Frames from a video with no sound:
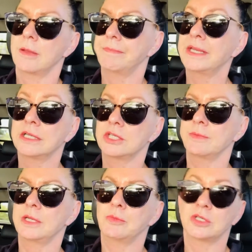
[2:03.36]
be in the gym
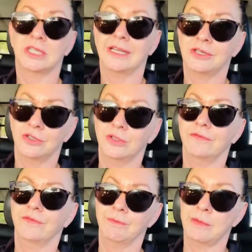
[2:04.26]
anymore. She let her
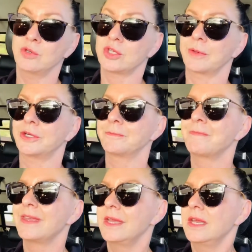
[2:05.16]
membership go.
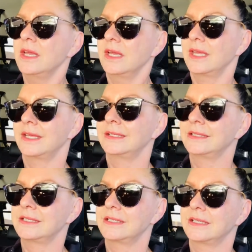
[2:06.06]

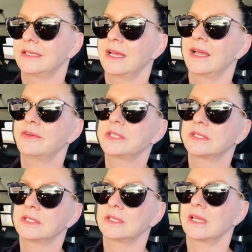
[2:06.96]
And I
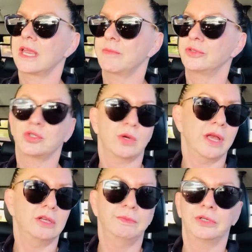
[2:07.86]
was able to
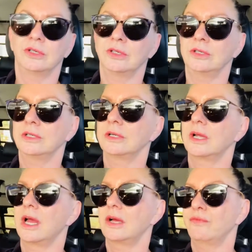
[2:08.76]
help her
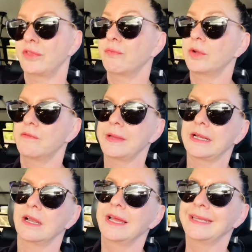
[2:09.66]
with one of my
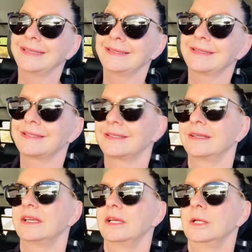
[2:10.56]
clients
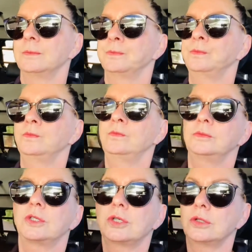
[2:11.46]

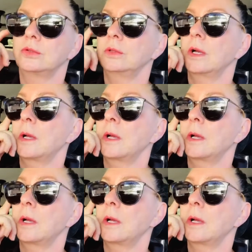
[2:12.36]
to